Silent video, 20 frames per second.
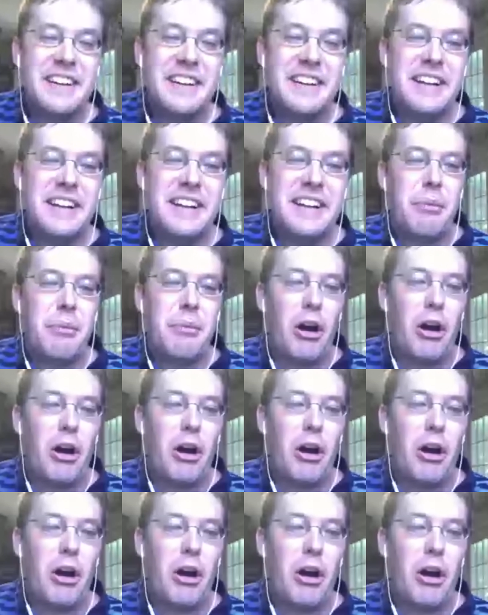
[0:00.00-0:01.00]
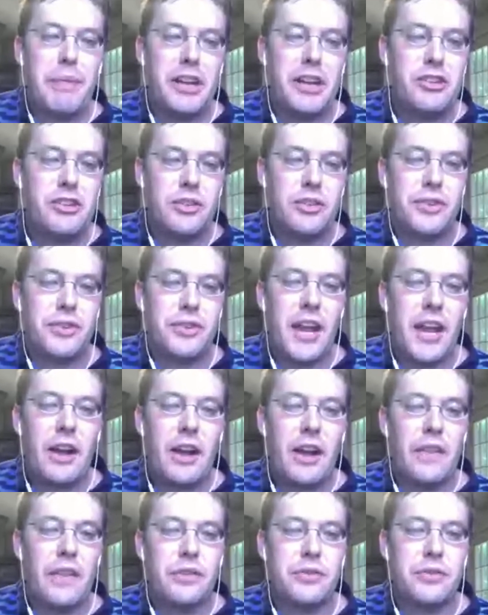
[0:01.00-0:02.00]
On a 4-up, they just stay on
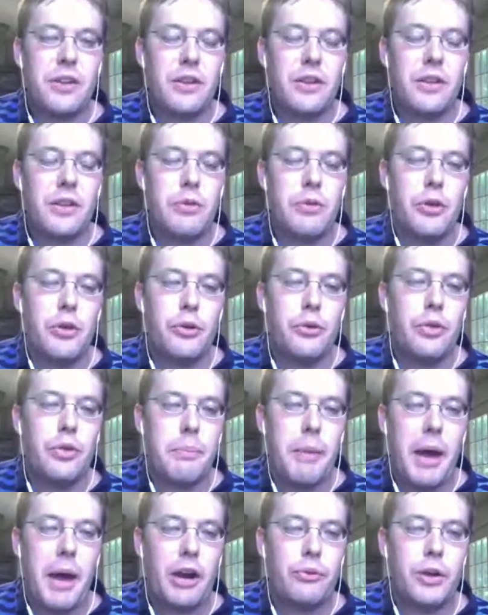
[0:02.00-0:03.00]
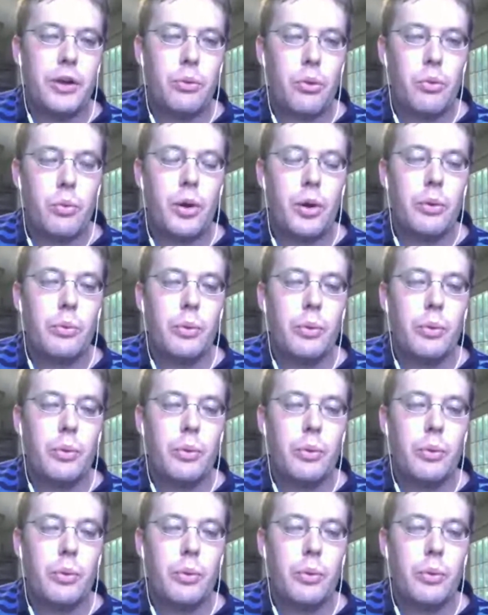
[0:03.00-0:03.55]
the battlefield with 1